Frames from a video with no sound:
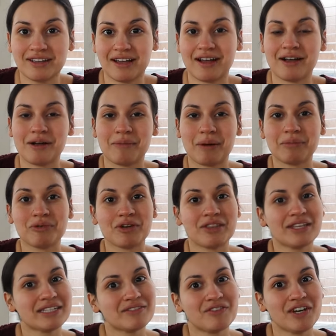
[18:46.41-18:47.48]
I'm doing
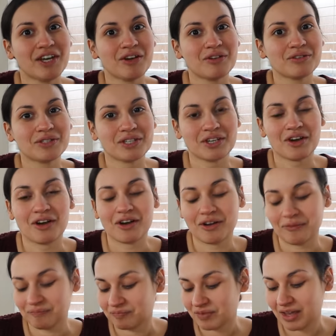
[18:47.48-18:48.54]
this video so
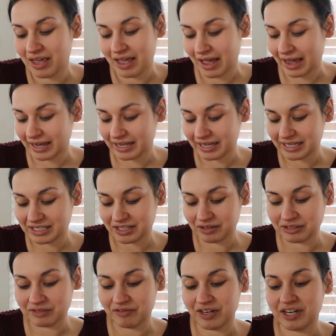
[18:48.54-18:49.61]
I can get
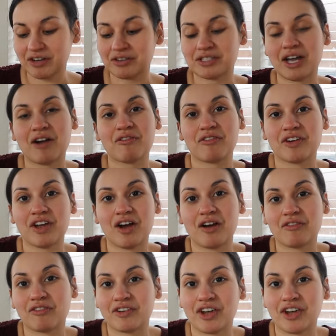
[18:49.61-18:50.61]
these videos out for y'all